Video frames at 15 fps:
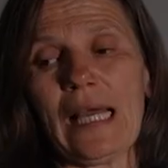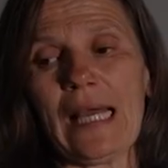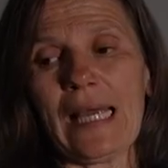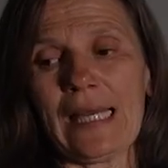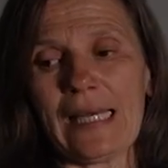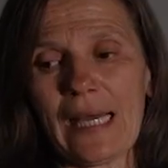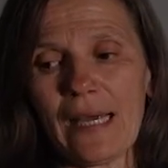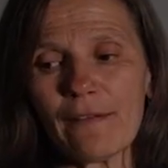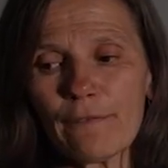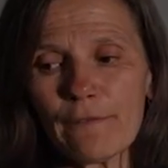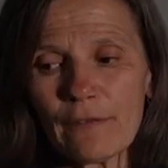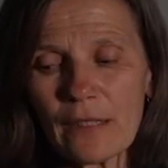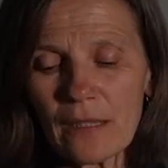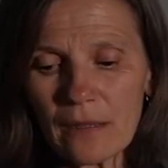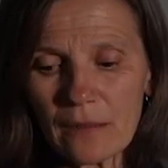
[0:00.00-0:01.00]
And I
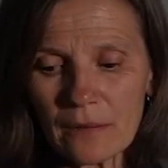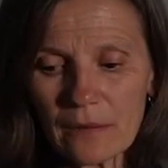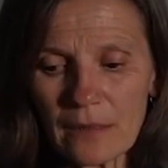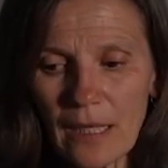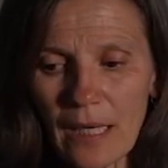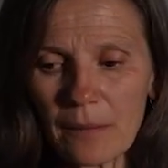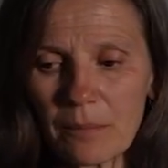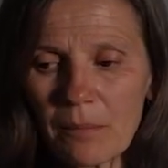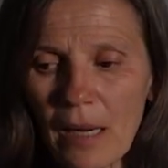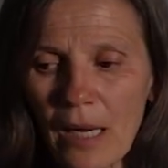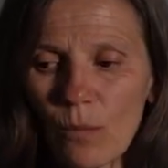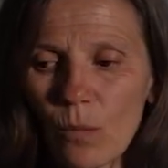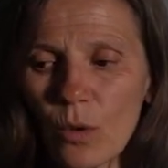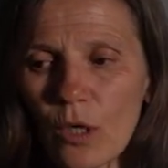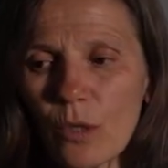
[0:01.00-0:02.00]
feel that
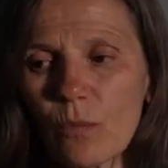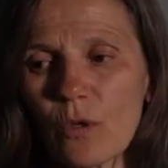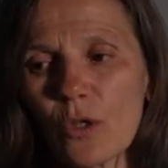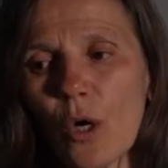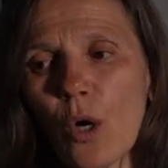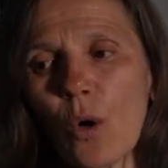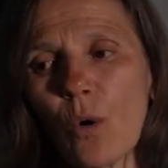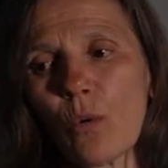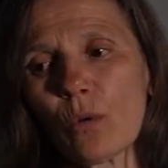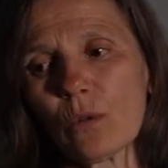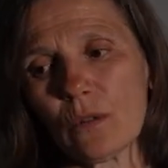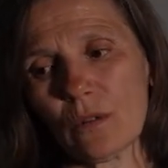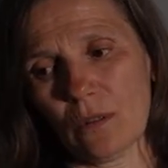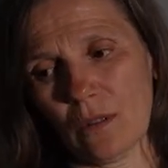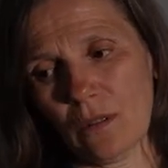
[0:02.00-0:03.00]
my work with
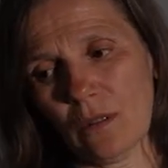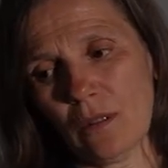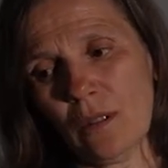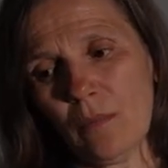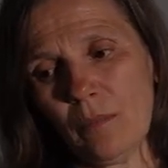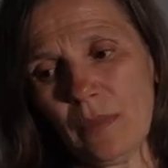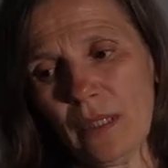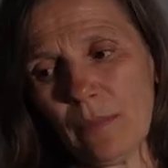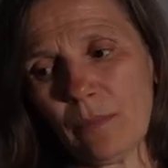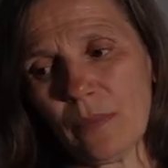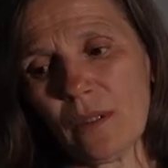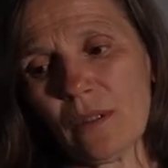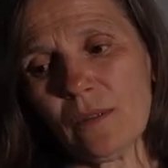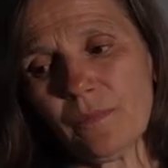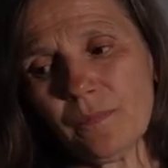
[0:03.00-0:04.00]
older
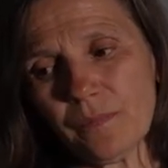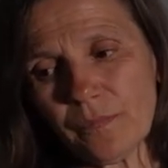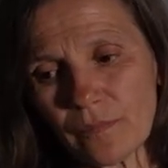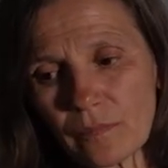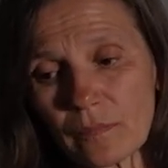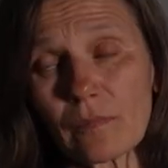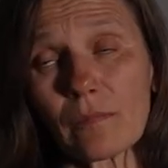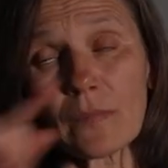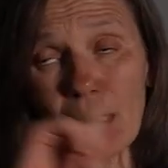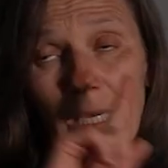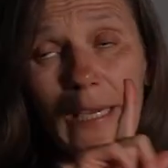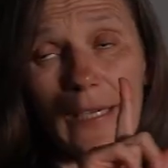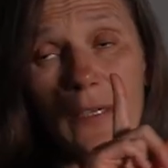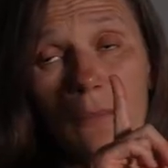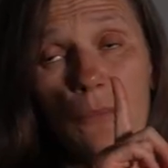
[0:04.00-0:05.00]
people,
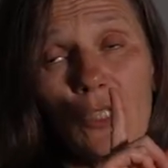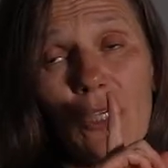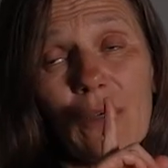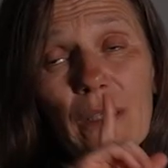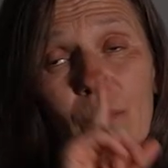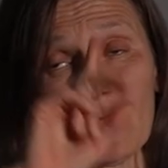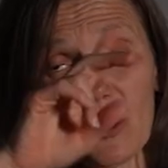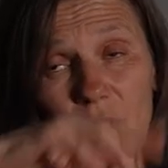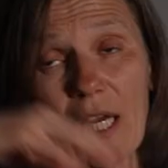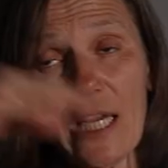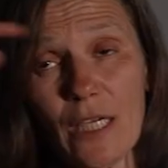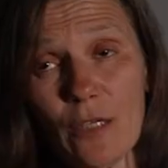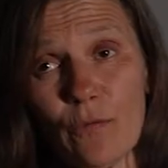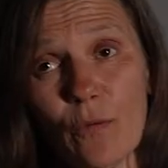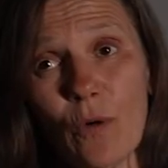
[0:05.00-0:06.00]
I'm sorry, it was
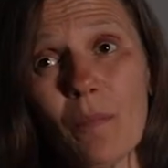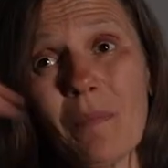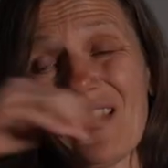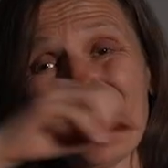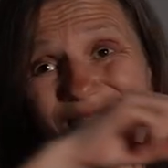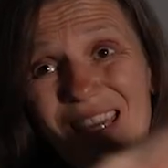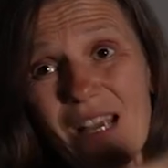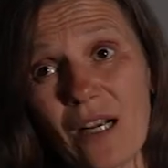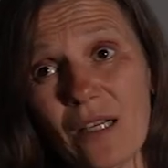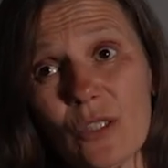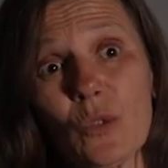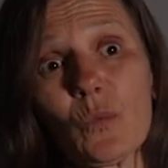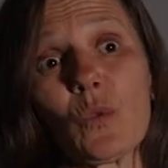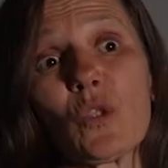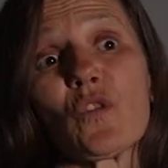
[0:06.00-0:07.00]
84, but the
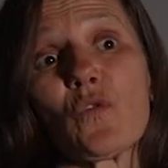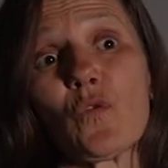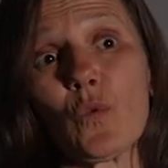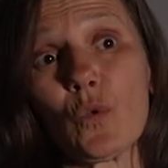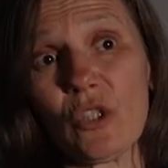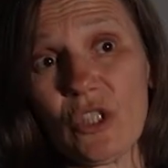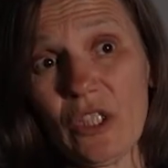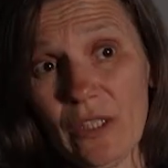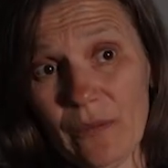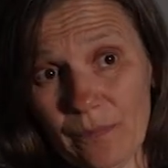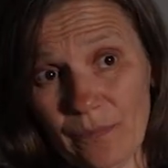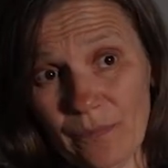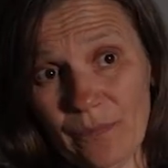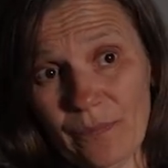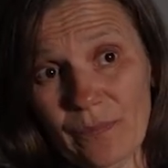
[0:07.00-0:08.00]
youngest was 14.
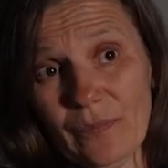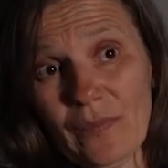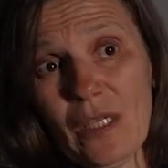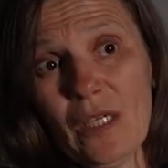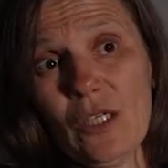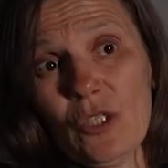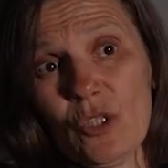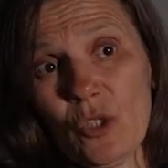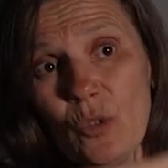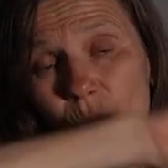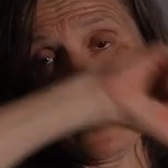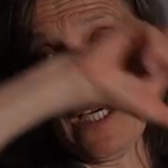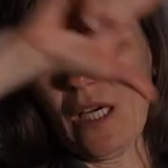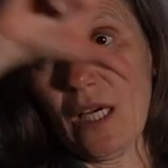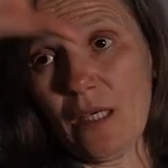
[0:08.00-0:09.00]
So
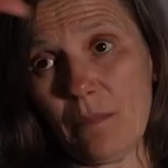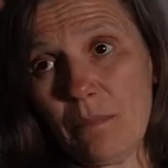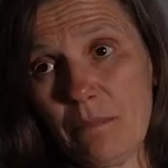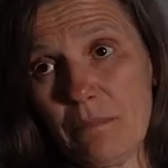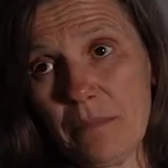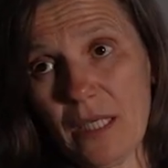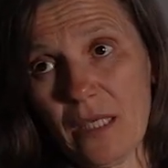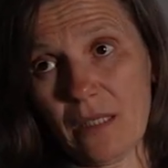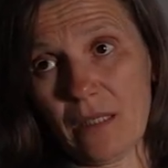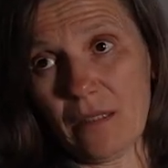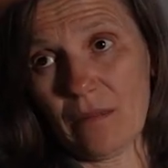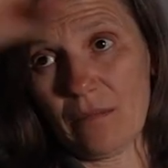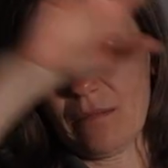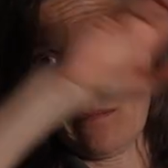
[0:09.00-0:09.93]
we had a big